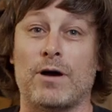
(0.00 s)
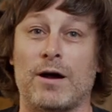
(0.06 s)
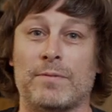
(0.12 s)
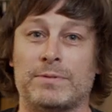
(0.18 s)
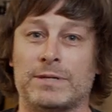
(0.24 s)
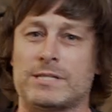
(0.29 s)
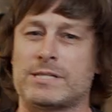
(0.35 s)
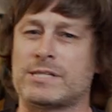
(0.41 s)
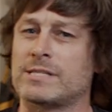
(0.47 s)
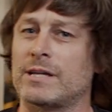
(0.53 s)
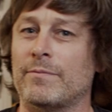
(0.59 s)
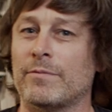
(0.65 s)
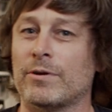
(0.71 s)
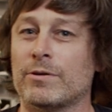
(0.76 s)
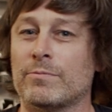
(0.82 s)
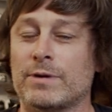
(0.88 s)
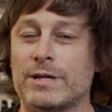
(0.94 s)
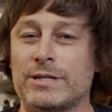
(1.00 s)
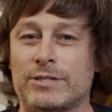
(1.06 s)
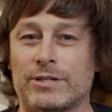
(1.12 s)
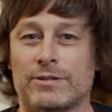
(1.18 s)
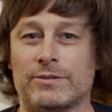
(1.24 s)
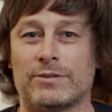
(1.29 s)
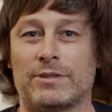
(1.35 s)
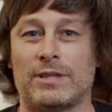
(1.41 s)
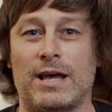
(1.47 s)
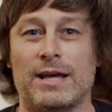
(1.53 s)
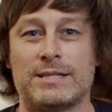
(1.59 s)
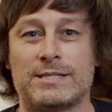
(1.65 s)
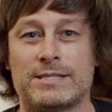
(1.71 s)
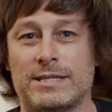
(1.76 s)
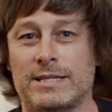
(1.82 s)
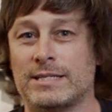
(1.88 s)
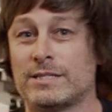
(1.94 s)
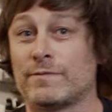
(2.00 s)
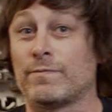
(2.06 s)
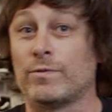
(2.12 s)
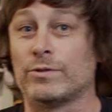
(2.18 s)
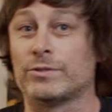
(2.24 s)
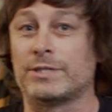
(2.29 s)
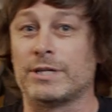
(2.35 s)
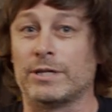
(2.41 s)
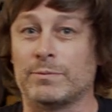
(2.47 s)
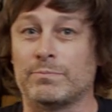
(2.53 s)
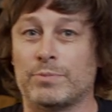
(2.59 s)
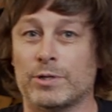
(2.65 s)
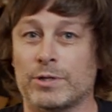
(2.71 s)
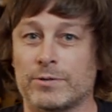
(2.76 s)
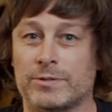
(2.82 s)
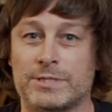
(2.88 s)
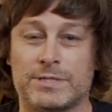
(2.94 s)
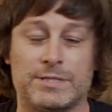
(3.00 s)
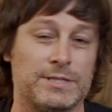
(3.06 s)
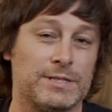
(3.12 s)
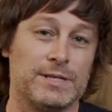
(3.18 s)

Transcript: Optics summer and winter line skis, full tilt boots,